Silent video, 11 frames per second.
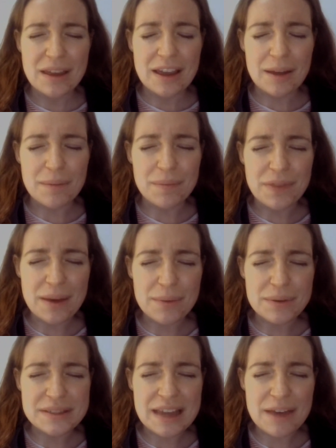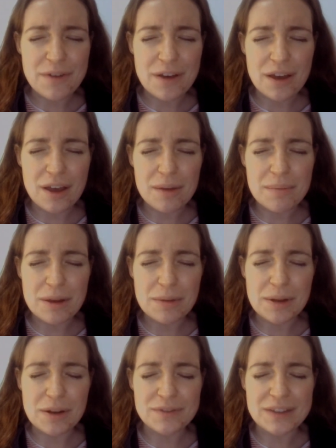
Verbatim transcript: um, there was never a moment of